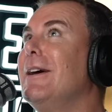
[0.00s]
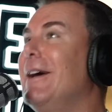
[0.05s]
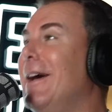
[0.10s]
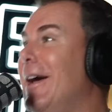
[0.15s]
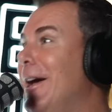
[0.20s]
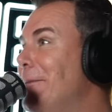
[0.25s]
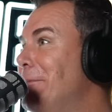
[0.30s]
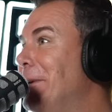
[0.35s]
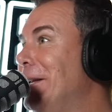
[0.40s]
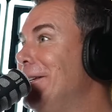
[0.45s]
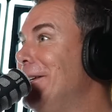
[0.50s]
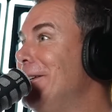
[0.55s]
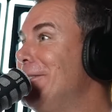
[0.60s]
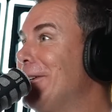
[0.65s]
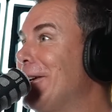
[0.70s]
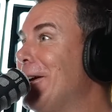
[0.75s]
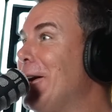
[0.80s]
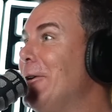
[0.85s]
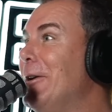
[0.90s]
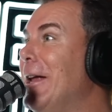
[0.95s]
many years
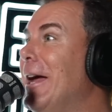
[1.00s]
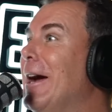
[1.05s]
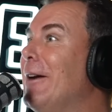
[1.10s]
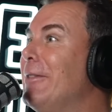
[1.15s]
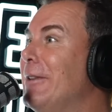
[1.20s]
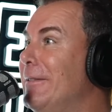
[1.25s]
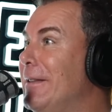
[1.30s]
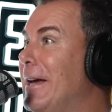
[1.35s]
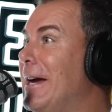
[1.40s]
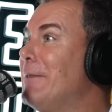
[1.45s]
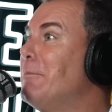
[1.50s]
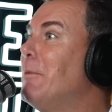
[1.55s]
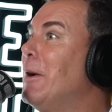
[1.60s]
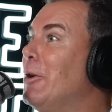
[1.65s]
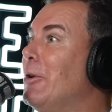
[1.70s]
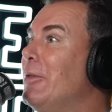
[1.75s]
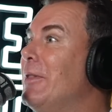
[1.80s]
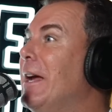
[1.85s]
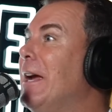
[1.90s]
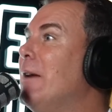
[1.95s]
ago now, and then they went
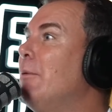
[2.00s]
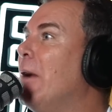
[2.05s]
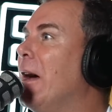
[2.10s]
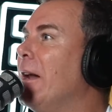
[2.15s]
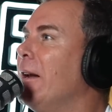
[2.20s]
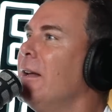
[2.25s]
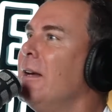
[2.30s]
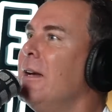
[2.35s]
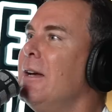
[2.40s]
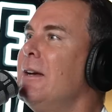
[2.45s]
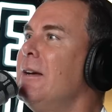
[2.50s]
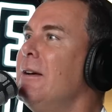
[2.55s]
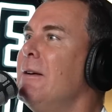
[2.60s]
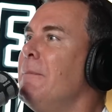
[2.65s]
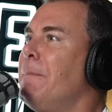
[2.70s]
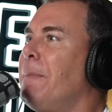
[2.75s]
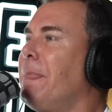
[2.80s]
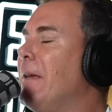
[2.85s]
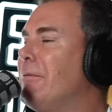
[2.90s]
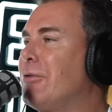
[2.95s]
on their run.
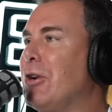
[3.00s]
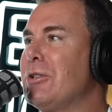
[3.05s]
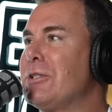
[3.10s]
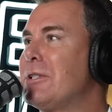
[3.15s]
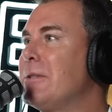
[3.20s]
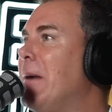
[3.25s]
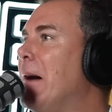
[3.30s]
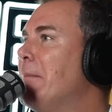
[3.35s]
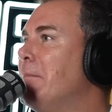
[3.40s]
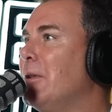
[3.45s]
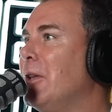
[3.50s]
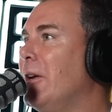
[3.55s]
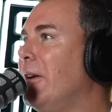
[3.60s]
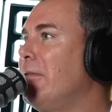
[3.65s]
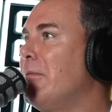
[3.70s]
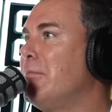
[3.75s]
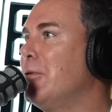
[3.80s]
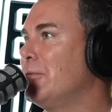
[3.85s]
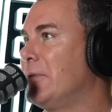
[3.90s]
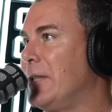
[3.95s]
They've got some
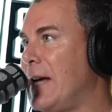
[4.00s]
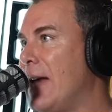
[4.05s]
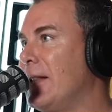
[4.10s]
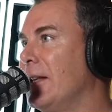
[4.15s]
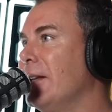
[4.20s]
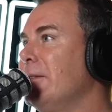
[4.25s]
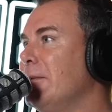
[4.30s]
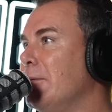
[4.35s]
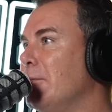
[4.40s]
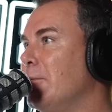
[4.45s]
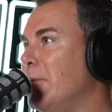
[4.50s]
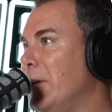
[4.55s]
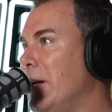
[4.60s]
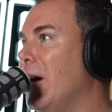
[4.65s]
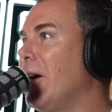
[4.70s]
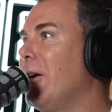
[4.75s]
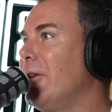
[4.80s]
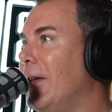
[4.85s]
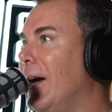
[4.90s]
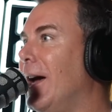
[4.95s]
unbelievable talent. We
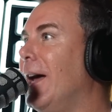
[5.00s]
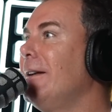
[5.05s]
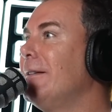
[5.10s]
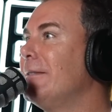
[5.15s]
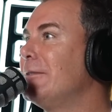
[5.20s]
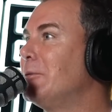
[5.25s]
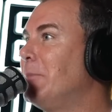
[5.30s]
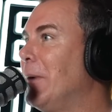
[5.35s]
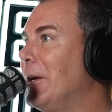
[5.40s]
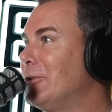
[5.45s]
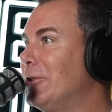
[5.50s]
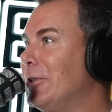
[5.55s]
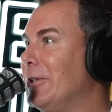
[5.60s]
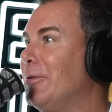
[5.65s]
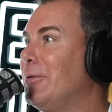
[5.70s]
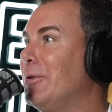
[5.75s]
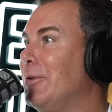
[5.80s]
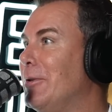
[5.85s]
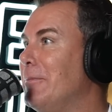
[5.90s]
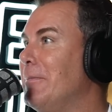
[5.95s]
know that, especially
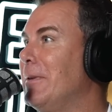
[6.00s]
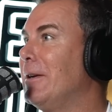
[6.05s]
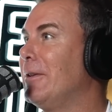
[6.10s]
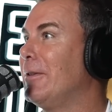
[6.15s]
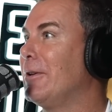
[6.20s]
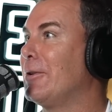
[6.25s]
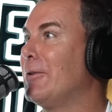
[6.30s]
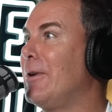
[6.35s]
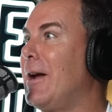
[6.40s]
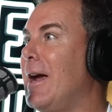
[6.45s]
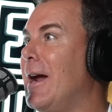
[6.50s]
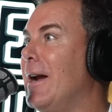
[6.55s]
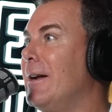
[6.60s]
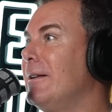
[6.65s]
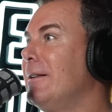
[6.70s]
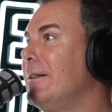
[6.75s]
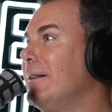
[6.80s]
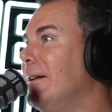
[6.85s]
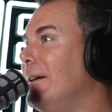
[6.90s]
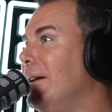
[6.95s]
through the middle of the
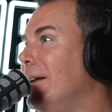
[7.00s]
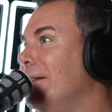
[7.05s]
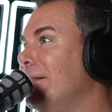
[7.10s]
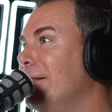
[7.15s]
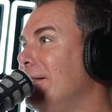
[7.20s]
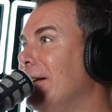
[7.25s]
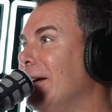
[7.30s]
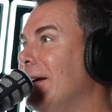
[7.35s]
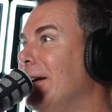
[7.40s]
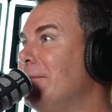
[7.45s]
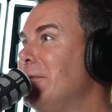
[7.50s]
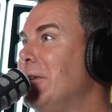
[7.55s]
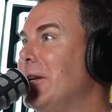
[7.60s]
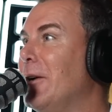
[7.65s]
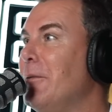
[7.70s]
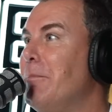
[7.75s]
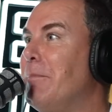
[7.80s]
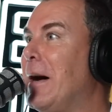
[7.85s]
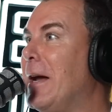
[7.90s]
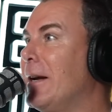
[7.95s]
ground, and
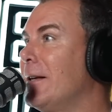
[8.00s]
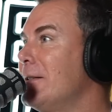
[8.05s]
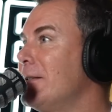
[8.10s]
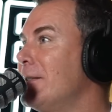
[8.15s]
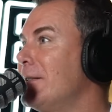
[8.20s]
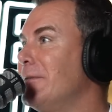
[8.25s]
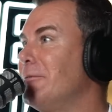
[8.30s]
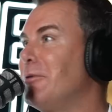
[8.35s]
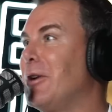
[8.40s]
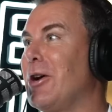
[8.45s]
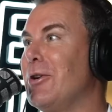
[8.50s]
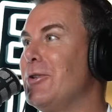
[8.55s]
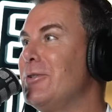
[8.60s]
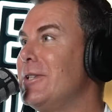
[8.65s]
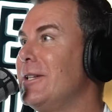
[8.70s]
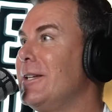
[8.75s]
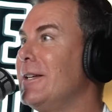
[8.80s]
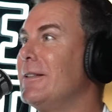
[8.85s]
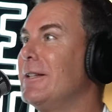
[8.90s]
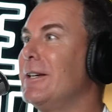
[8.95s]
Butters and
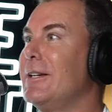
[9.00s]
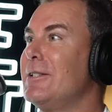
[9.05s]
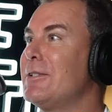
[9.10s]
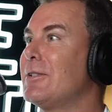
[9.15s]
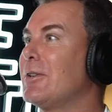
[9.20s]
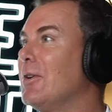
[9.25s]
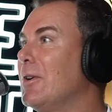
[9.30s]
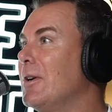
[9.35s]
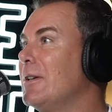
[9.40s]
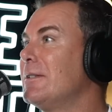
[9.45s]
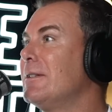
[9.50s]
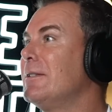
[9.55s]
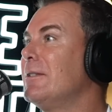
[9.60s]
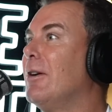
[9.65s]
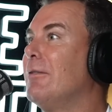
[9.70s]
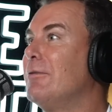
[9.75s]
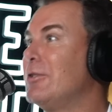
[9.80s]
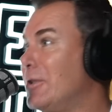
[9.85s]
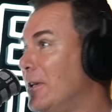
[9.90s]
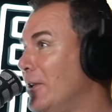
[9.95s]
Rosie and these guys, and
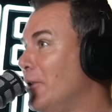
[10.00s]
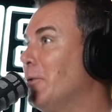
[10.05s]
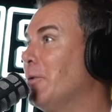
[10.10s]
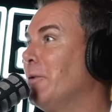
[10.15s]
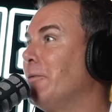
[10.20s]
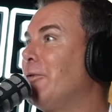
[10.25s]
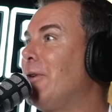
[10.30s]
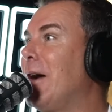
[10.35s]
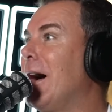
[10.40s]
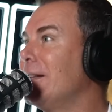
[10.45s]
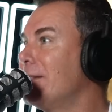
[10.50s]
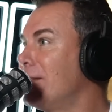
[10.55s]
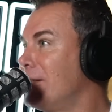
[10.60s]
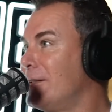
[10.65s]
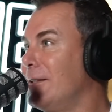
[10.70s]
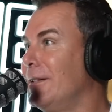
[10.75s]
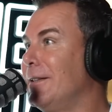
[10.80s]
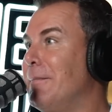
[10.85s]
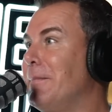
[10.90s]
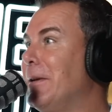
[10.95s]
obviously Horn
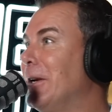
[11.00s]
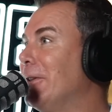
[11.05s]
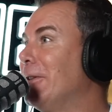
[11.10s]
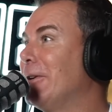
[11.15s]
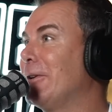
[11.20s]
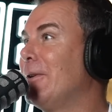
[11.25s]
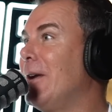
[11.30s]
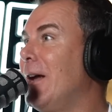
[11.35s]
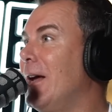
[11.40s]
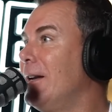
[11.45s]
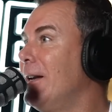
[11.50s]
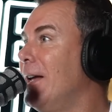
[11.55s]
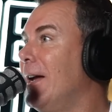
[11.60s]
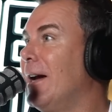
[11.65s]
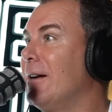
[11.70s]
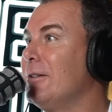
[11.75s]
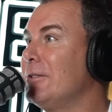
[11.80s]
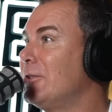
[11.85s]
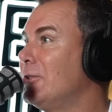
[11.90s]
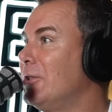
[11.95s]
Francis in the middle of the ground
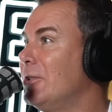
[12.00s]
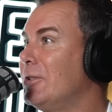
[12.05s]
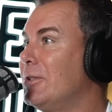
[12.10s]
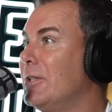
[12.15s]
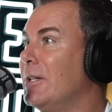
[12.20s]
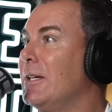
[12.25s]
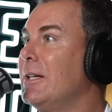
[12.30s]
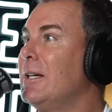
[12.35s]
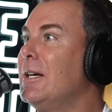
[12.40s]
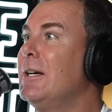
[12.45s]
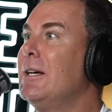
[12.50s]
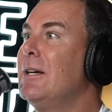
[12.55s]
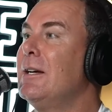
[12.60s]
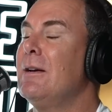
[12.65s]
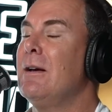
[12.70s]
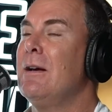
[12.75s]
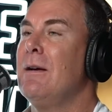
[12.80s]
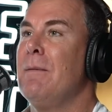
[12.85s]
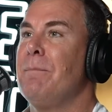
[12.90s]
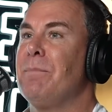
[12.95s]
now. It's just
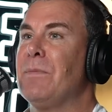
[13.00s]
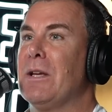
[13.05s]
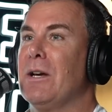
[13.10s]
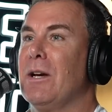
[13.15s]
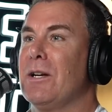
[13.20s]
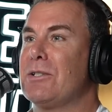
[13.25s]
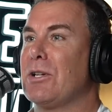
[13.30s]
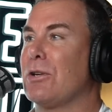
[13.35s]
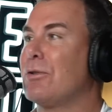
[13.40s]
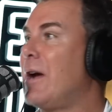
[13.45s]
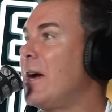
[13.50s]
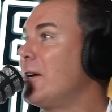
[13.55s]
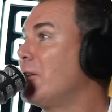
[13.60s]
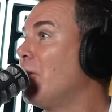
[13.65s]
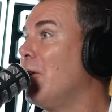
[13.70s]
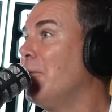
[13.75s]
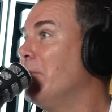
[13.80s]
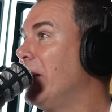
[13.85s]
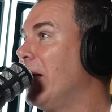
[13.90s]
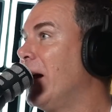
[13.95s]
it's a great
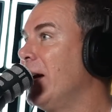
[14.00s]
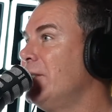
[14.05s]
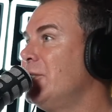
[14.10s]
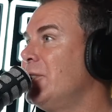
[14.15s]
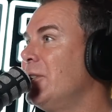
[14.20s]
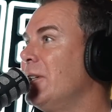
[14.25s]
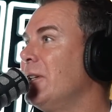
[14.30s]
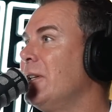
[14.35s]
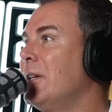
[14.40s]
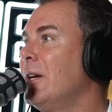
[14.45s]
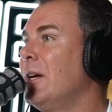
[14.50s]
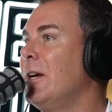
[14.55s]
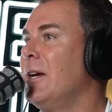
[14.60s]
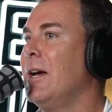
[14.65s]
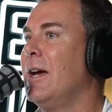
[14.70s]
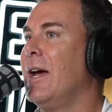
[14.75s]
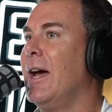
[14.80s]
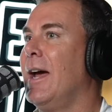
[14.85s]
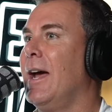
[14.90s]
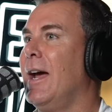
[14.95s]
combination,
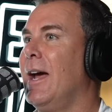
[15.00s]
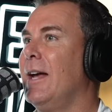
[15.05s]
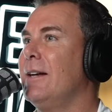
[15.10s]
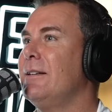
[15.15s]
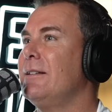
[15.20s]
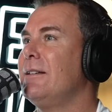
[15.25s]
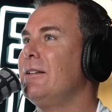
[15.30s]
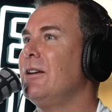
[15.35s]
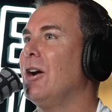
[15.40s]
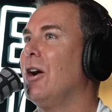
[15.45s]
and